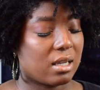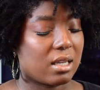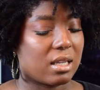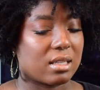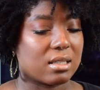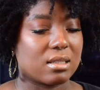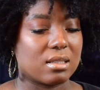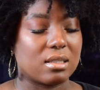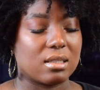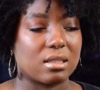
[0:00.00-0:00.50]

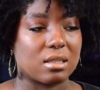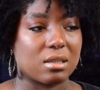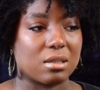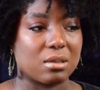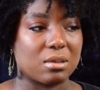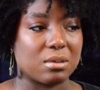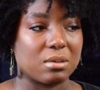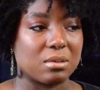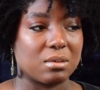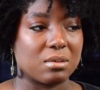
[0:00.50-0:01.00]
And
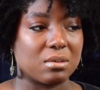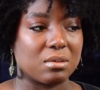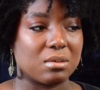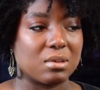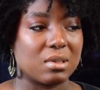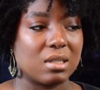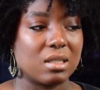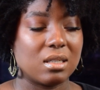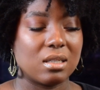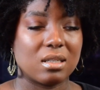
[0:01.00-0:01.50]
so,
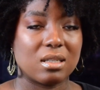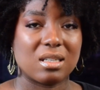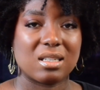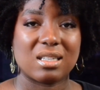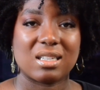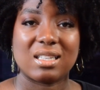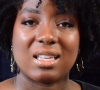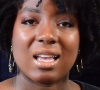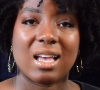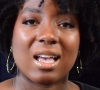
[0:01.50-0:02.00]

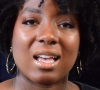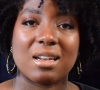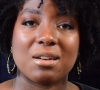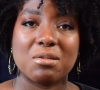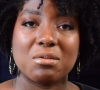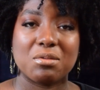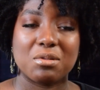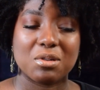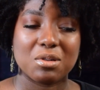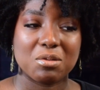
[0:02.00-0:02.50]
yeah, I
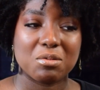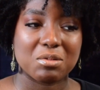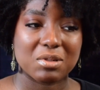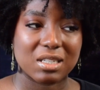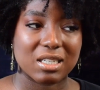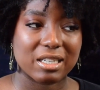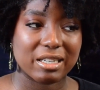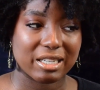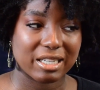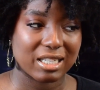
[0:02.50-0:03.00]
don't know
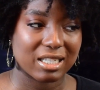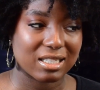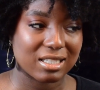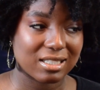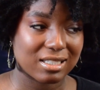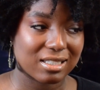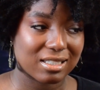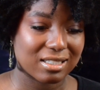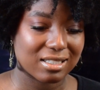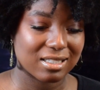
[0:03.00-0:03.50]
what it
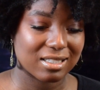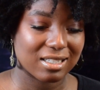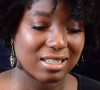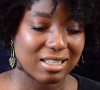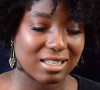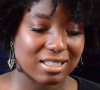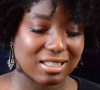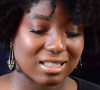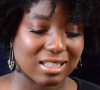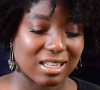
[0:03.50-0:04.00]
is
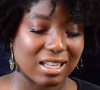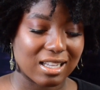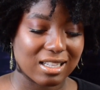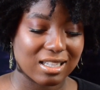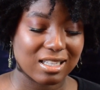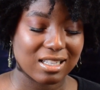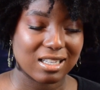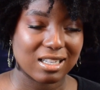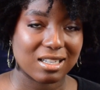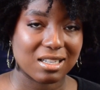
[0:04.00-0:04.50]

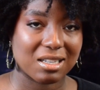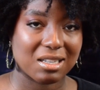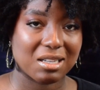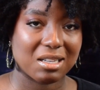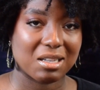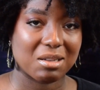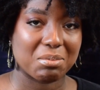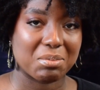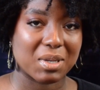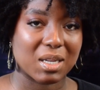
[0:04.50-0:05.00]
exactly
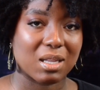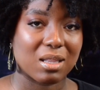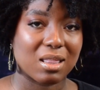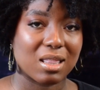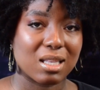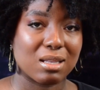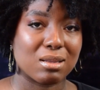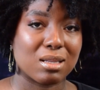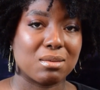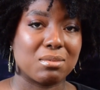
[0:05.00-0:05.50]
about
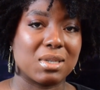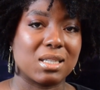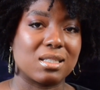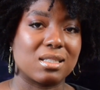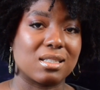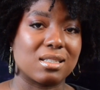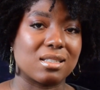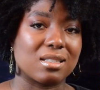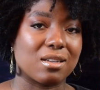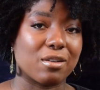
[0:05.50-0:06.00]
them that
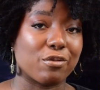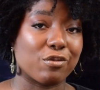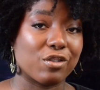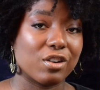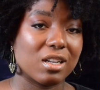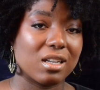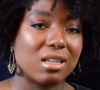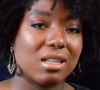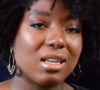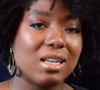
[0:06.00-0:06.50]
makes it
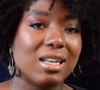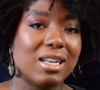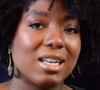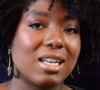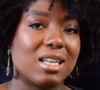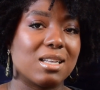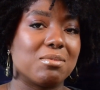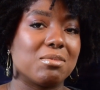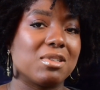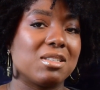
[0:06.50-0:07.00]
different
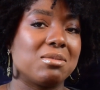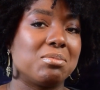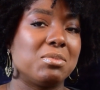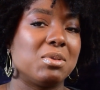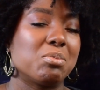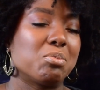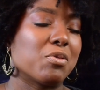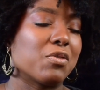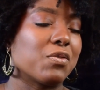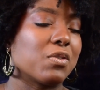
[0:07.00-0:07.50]
and makes
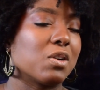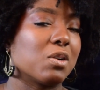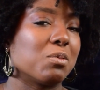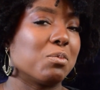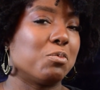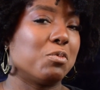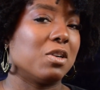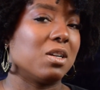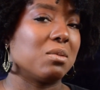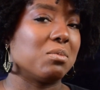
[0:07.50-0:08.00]
me prefer
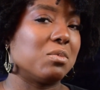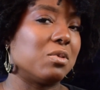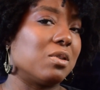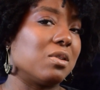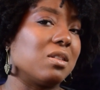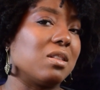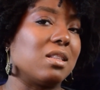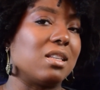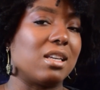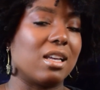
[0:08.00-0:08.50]
one
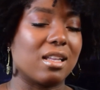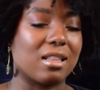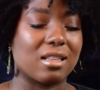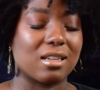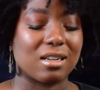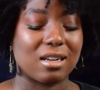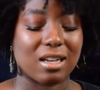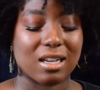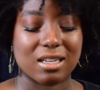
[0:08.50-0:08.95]
more than the other.